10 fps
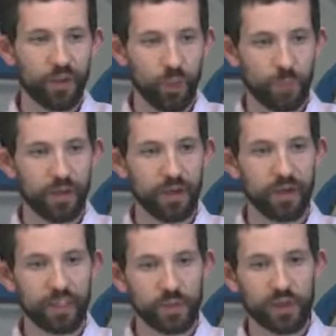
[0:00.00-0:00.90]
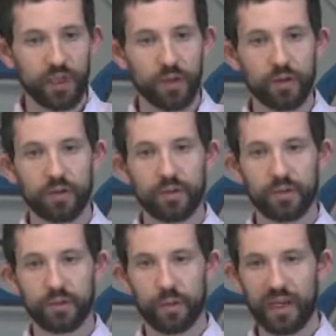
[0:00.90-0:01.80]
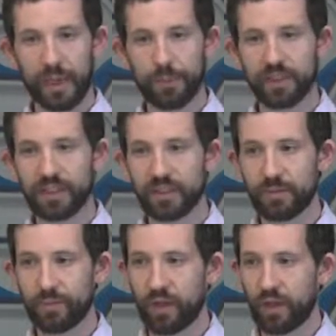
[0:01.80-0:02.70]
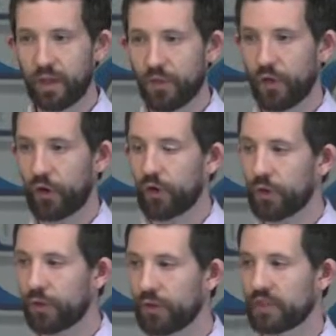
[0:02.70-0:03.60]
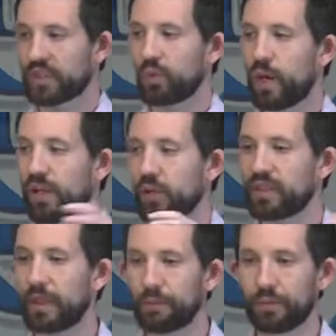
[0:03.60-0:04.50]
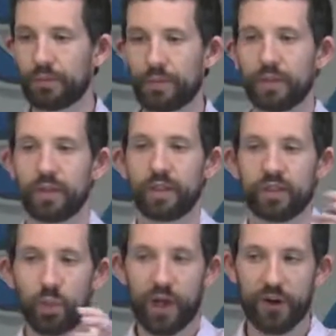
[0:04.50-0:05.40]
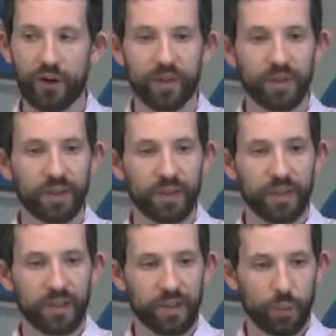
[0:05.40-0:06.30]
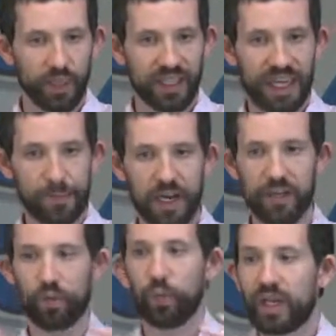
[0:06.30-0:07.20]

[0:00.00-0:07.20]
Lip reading: the woman, Israel. What happens? the earth swallows up this water. What came out of the